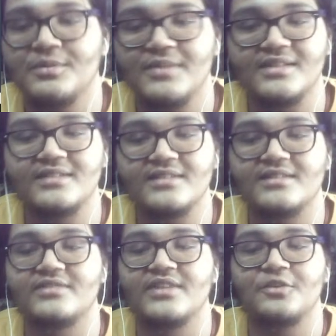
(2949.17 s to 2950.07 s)
It's
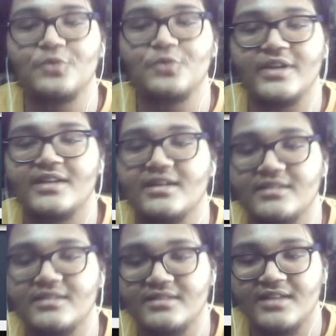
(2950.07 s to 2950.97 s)
considering rootkit
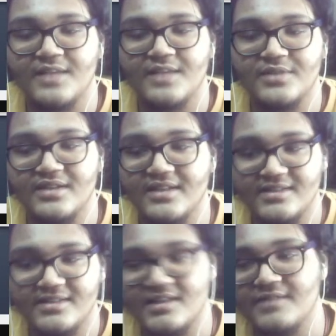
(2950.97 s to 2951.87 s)
hunter, the library
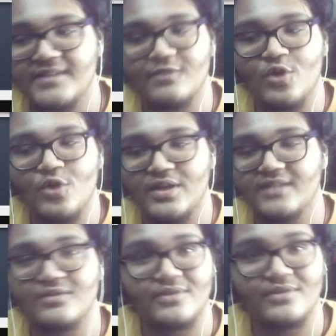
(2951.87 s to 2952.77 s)
itself, as a
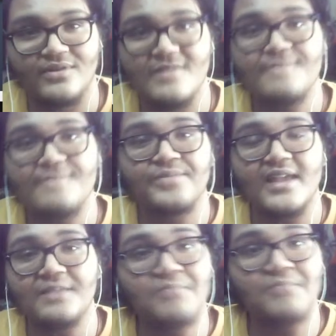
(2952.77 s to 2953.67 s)
warning. So
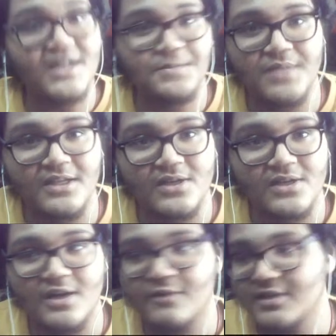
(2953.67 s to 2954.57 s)
it might be
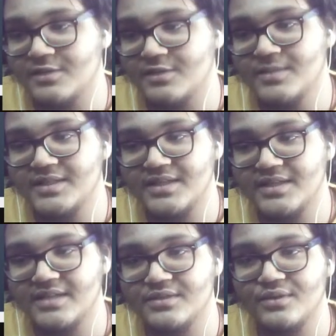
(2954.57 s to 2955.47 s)
a vulnerability,
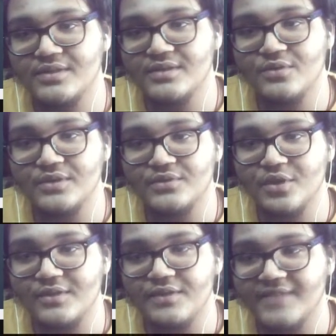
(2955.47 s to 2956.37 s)
right? So it's going through
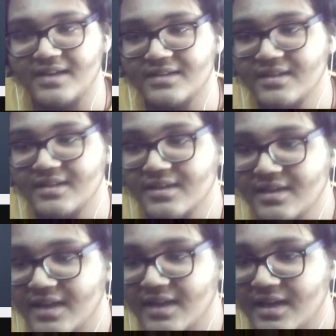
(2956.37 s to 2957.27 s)
all of that
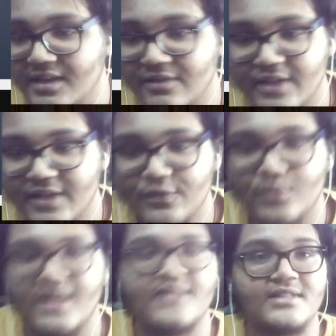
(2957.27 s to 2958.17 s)
and it will give you
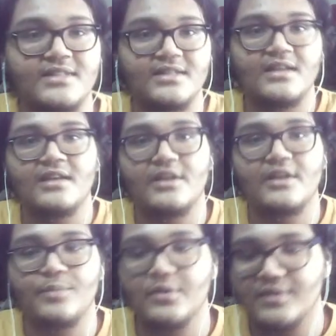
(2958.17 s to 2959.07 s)
a nice
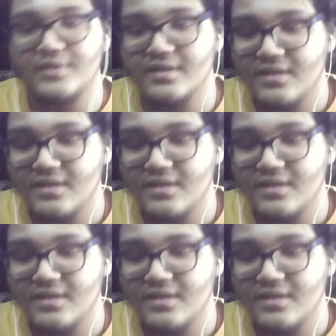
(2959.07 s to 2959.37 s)
report.